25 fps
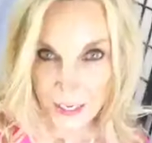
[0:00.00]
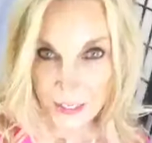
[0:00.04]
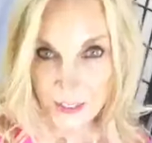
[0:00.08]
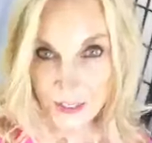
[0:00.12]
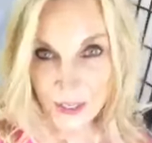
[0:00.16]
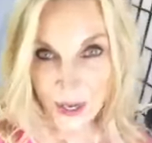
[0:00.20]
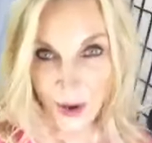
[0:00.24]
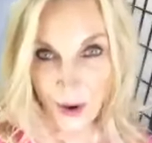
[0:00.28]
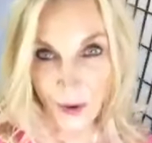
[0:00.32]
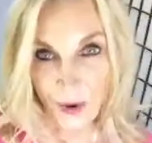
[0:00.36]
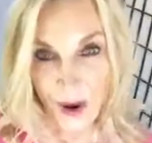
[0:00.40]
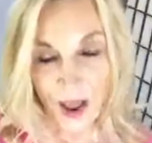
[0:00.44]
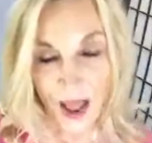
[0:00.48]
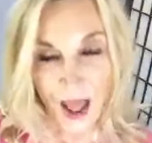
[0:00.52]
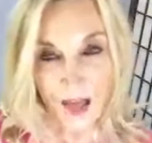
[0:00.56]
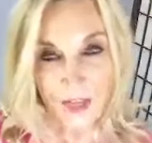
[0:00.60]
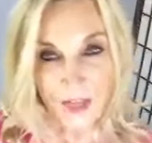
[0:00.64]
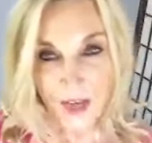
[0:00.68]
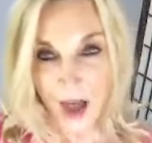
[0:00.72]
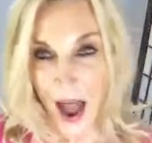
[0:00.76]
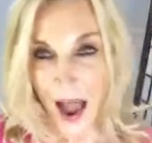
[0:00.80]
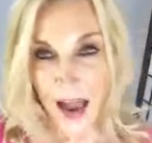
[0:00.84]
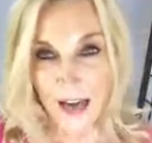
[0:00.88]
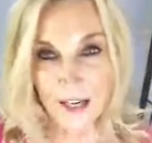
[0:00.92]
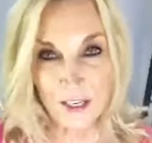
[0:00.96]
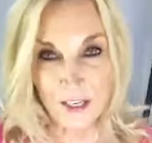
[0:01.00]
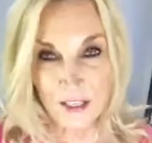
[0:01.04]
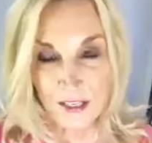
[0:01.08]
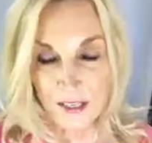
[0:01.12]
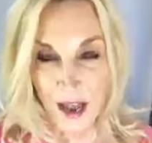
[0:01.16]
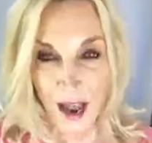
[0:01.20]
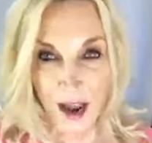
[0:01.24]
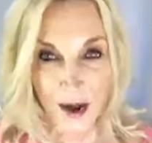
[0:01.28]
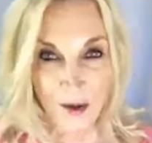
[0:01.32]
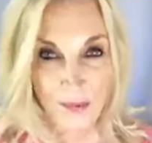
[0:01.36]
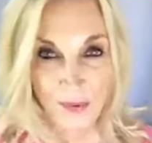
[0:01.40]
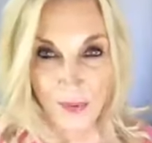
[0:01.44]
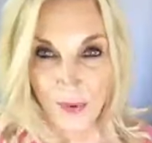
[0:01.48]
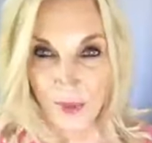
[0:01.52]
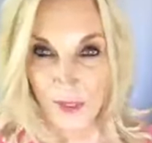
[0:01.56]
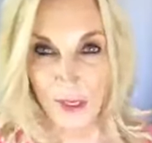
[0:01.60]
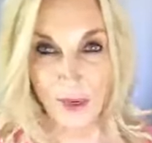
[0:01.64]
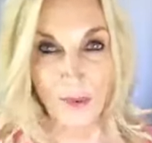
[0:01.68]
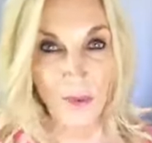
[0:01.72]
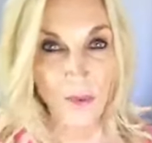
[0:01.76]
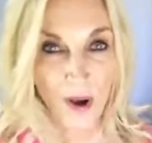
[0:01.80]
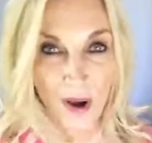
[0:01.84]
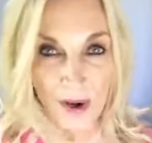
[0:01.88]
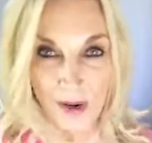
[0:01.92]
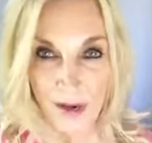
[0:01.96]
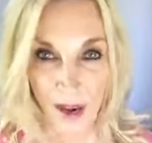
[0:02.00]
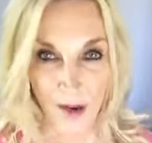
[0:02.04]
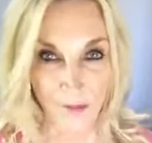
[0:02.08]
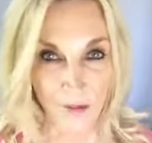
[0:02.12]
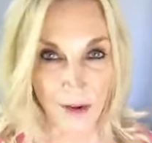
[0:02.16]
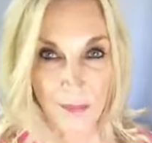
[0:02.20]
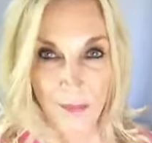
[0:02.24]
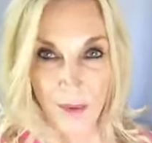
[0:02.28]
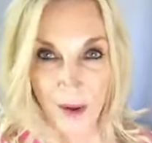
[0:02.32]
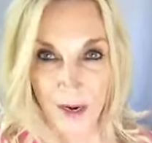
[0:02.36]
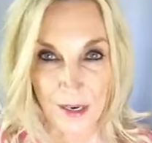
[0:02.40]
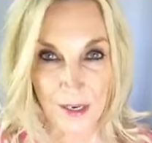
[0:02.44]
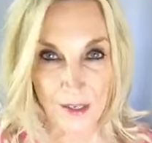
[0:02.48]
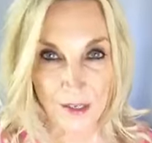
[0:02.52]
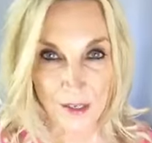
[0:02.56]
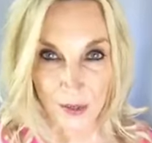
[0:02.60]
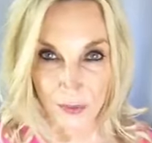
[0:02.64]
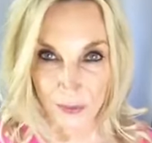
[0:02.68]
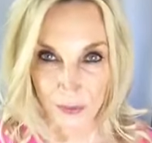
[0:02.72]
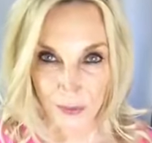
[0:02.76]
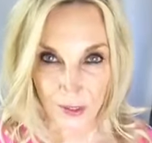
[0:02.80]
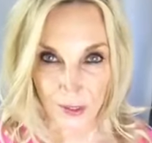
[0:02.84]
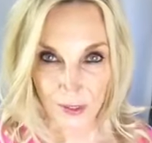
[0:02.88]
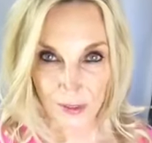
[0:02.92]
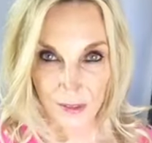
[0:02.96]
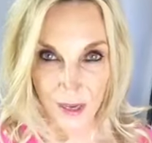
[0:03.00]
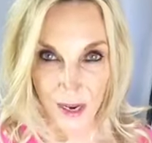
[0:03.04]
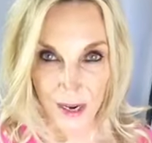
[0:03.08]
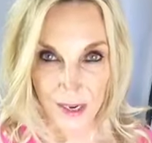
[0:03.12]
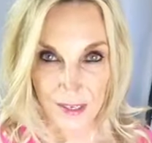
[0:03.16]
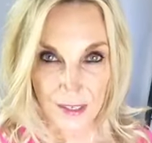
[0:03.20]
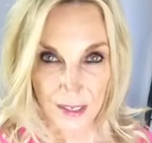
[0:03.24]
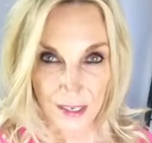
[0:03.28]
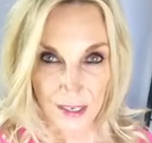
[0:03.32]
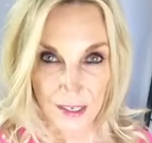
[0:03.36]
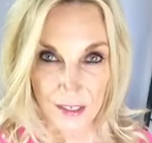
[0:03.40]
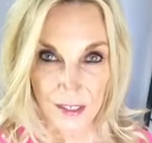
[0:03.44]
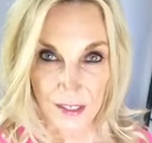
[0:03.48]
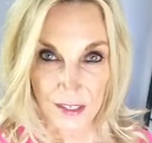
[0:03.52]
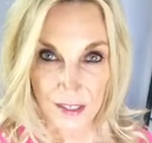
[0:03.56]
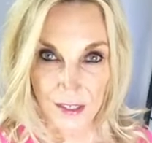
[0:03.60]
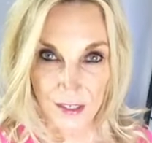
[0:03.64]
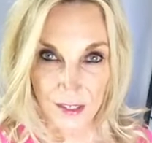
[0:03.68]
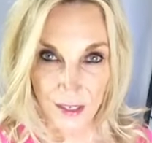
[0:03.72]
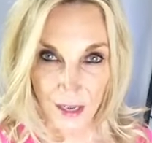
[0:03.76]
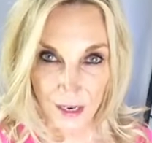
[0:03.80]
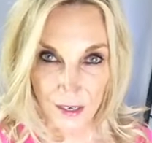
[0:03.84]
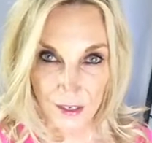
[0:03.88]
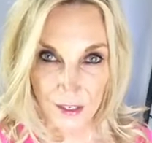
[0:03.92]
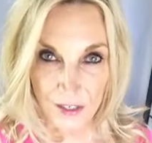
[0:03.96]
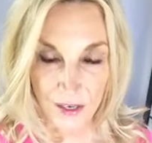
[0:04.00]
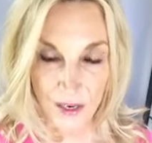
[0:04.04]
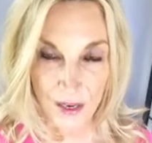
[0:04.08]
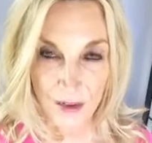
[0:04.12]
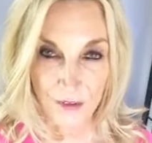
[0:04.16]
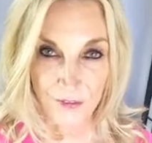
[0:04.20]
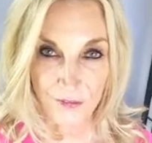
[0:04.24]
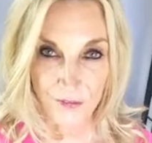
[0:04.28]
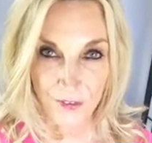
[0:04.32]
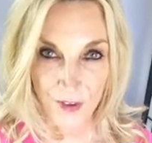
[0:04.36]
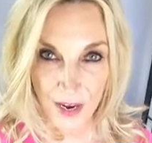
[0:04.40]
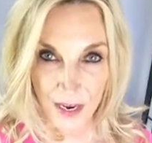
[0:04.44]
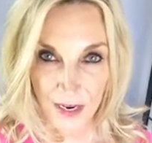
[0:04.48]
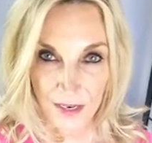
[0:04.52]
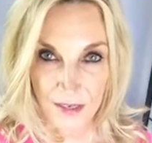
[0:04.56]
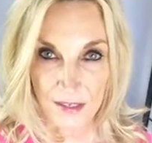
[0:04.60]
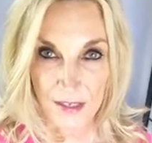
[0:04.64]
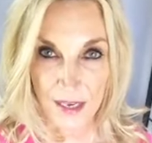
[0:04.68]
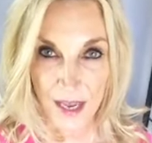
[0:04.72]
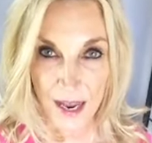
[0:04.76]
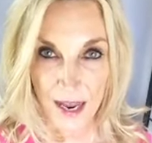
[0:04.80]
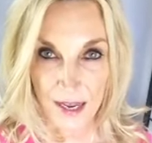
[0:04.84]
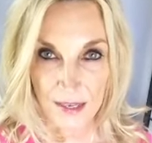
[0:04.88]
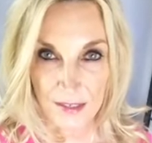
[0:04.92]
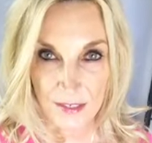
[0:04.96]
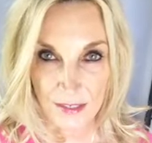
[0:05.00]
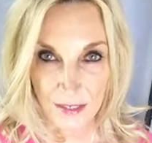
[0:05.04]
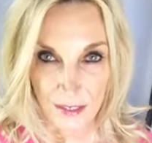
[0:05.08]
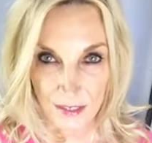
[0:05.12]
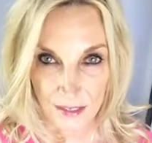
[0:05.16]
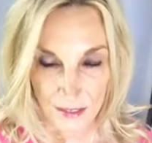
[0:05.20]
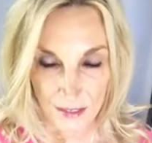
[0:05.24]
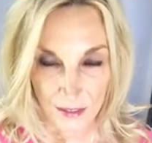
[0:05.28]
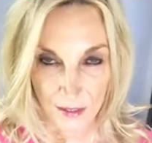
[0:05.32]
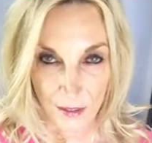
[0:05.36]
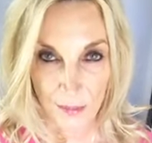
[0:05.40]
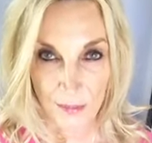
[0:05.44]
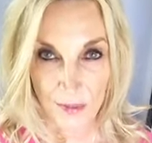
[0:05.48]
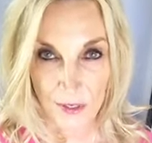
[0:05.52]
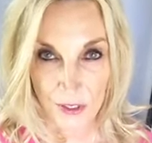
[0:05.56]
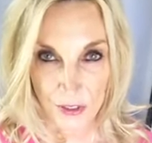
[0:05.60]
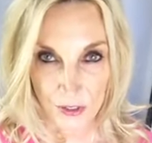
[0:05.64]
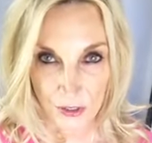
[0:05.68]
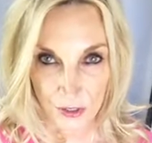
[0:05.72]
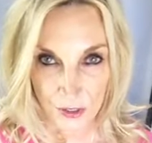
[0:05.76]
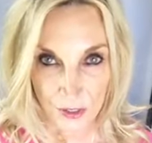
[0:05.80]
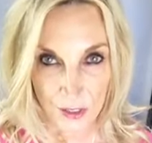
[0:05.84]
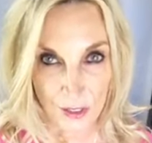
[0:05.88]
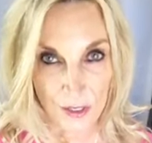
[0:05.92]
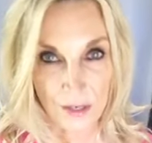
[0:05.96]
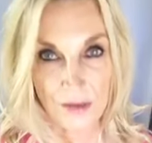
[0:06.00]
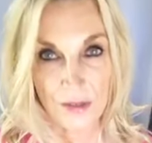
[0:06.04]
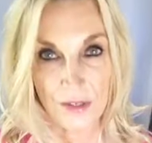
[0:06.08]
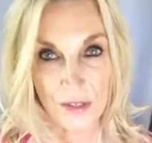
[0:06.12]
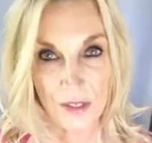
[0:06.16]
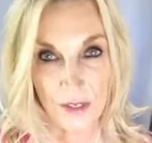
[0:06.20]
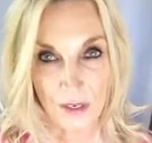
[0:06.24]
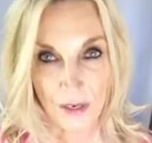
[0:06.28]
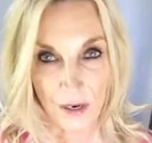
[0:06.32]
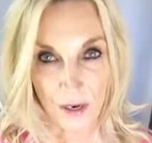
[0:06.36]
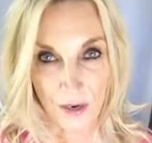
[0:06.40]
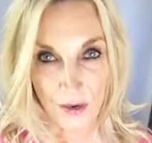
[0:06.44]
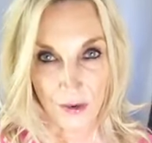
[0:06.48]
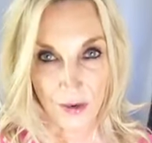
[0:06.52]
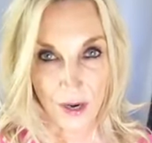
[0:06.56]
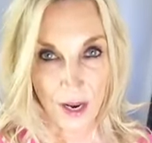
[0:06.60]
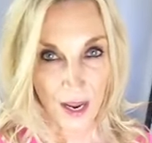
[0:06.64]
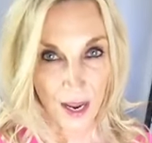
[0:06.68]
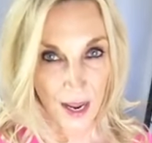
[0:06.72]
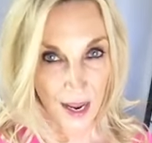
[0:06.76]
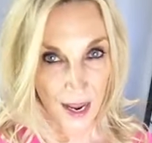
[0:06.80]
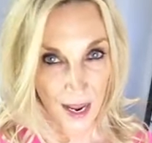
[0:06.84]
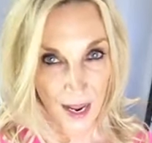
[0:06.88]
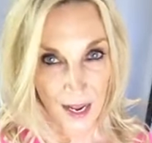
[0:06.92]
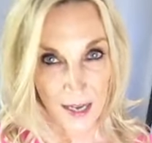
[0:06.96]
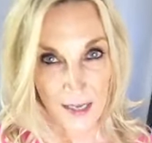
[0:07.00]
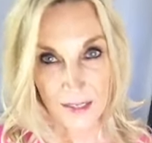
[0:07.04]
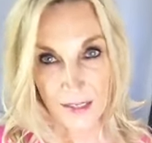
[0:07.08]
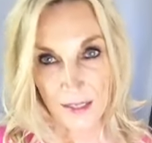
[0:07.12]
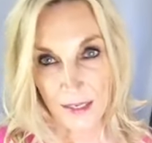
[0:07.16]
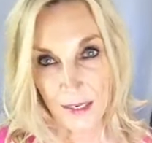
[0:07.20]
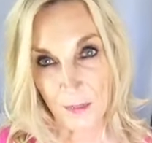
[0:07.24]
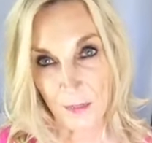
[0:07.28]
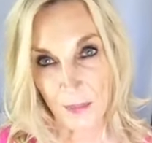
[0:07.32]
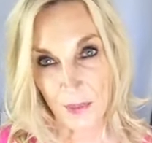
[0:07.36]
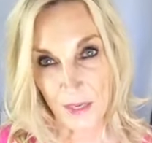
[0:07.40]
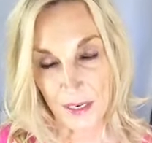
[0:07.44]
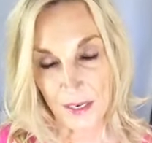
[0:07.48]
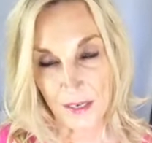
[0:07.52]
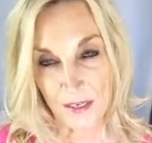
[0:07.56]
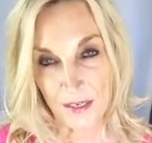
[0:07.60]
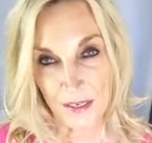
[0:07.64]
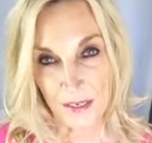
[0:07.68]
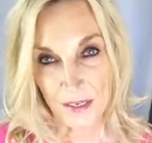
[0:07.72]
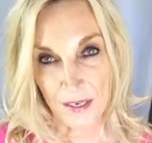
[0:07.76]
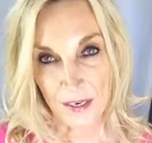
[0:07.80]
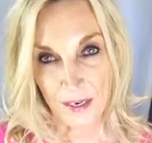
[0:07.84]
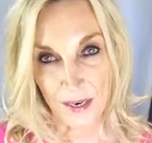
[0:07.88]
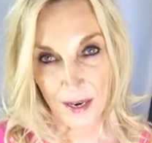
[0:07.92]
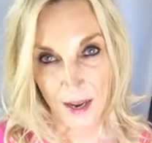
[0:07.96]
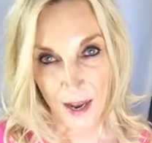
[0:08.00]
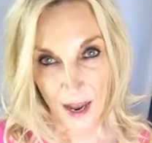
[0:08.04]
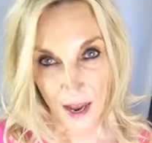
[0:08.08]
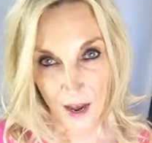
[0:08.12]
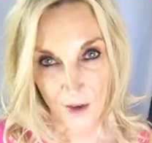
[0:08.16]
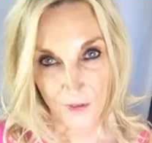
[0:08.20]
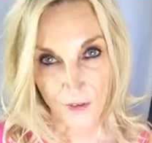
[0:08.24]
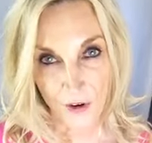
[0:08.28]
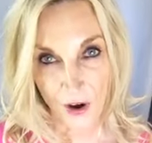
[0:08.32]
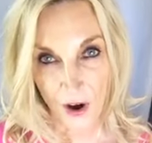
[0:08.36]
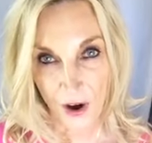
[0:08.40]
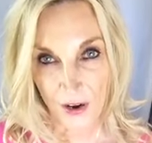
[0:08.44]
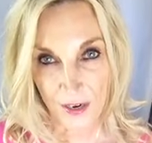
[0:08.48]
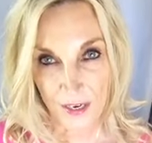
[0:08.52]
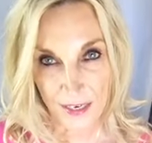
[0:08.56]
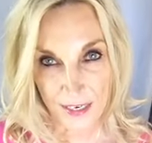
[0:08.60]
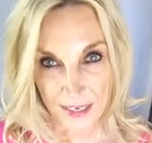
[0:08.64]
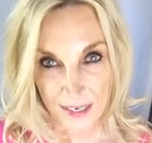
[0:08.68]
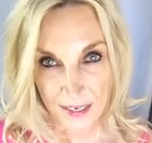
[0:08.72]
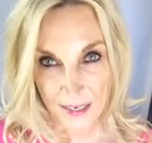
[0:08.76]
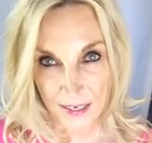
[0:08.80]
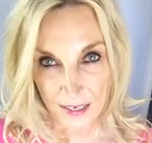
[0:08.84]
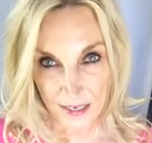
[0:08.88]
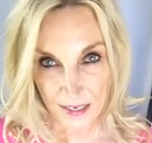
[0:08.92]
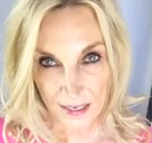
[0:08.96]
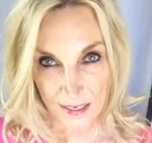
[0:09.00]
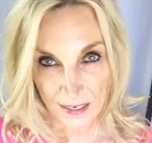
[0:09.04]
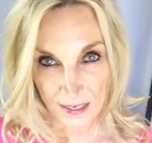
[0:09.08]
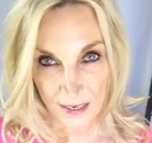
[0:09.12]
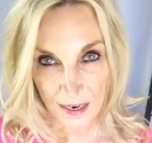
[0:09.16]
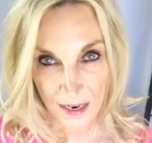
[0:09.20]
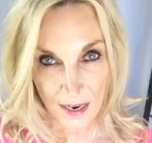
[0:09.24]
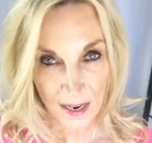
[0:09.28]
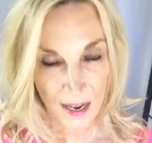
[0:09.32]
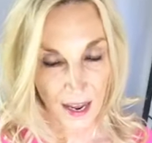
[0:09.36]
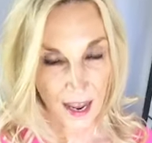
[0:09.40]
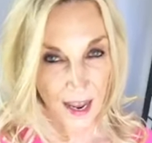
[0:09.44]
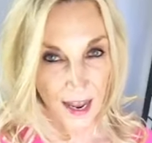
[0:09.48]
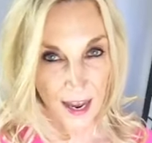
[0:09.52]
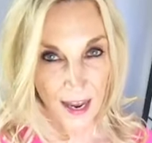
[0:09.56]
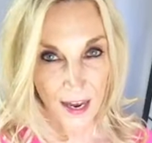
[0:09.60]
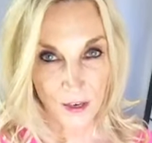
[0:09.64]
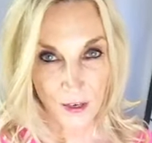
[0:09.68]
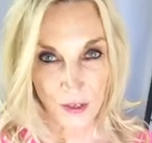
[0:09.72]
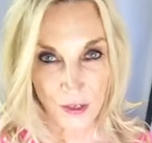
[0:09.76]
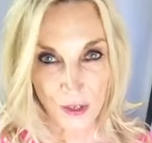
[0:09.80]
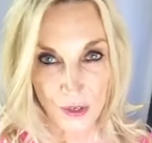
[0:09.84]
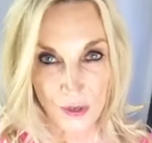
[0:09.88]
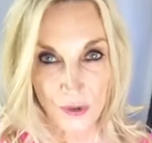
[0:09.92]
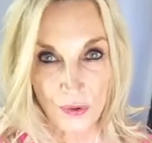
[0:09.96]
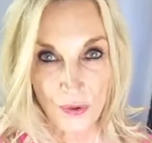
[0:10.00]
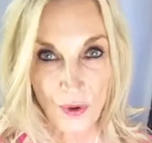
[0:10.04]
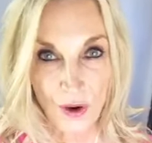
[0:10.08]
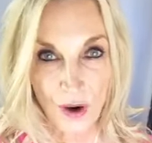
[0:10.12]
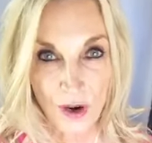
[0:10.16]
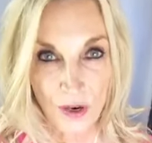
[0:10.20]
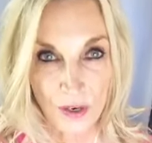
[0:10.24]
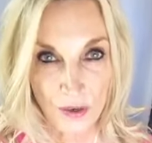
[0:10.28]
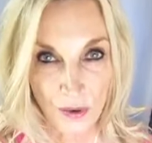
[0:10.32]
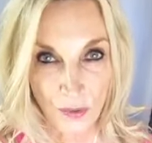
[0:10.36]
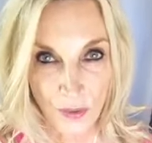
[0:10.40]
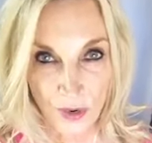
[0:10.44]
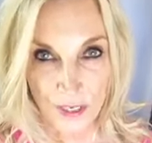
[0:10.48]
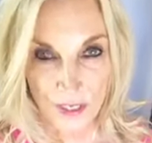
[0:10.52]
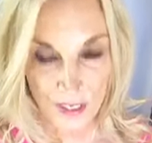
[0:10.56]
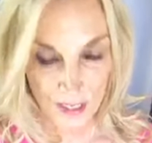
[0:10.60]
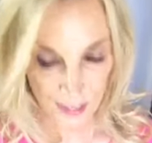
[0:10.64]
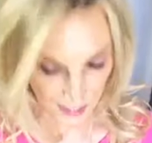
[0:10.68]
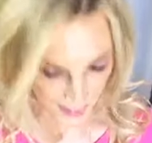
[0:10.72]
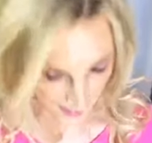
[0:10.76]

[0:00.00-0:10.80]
So I just, I really want everybody to realize it's such a fantastic deal. Be sure to use the code S E P T F R E E and you are going to